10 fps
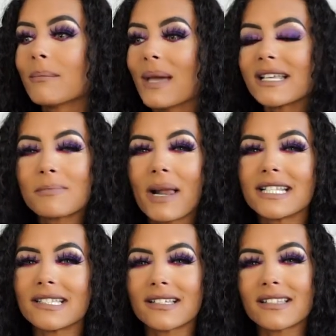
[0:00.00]
best
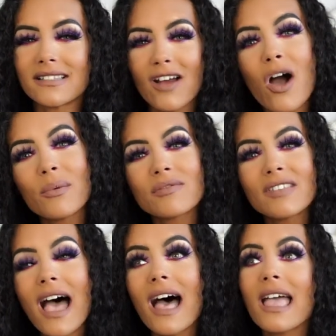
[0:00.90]
place to start with
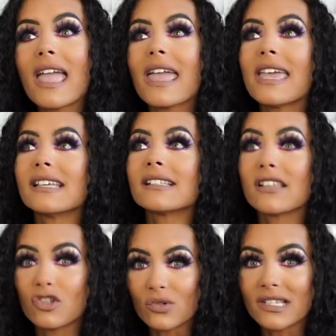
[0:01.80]
that
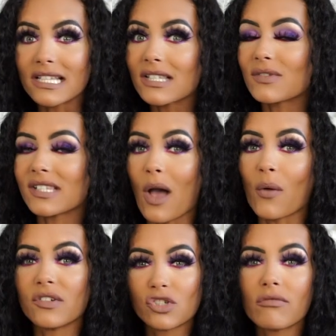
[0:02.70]
is your sense of
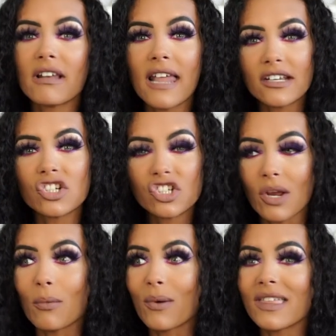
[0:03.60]
self, it's your
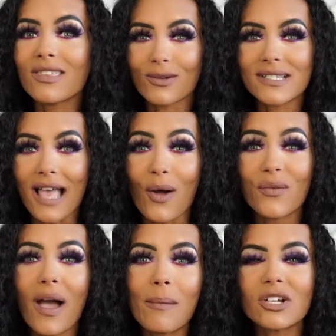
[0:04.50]
relationship with
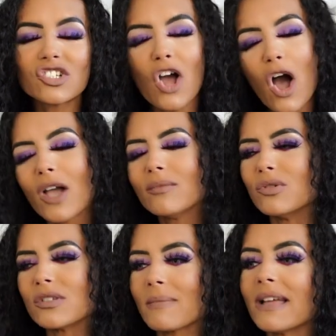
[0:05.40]
yourself, how much time
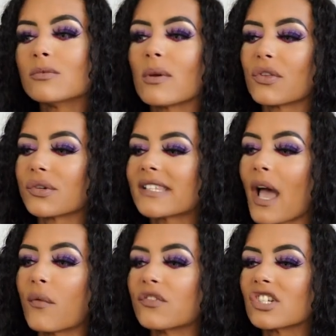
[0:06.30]
you spend with
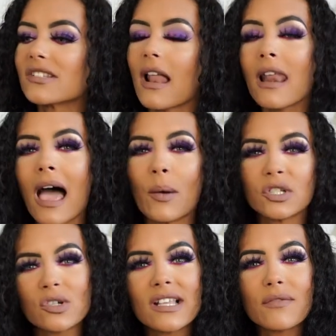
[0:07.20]
yourself, just
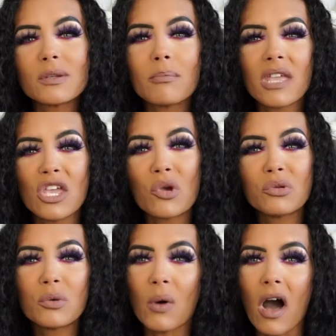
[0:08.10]
allowing yourself to be who
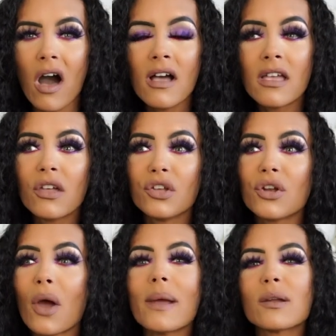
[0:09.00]
you are, you
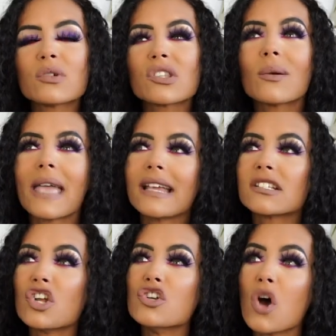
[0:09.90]
know, and also getting
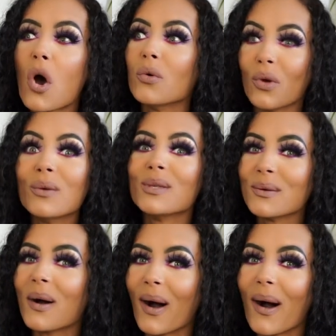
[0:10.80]
to know who
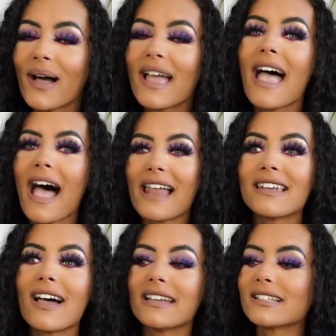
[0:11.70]
you are
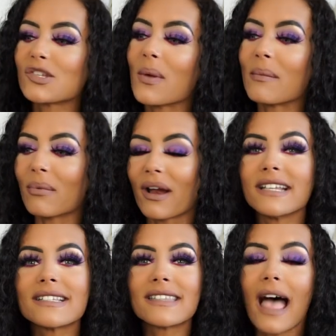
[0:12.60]
and learning to
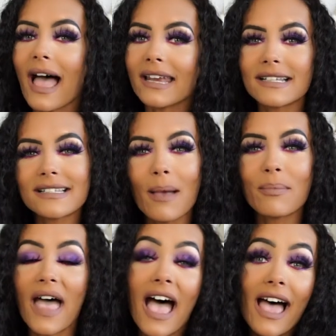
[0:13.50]
embrace that and
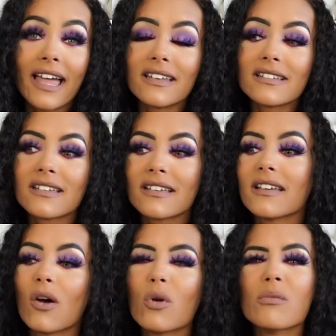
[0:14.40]
accept that and
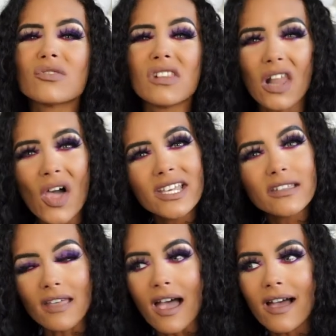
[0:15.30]
almost
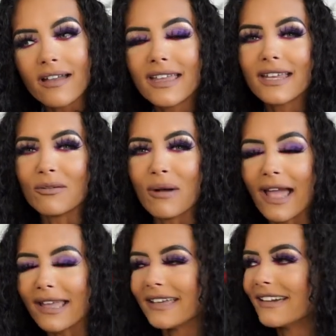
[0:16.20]
like that in a
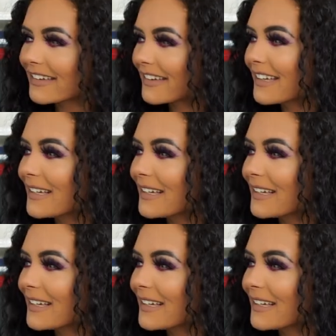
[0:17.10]
way.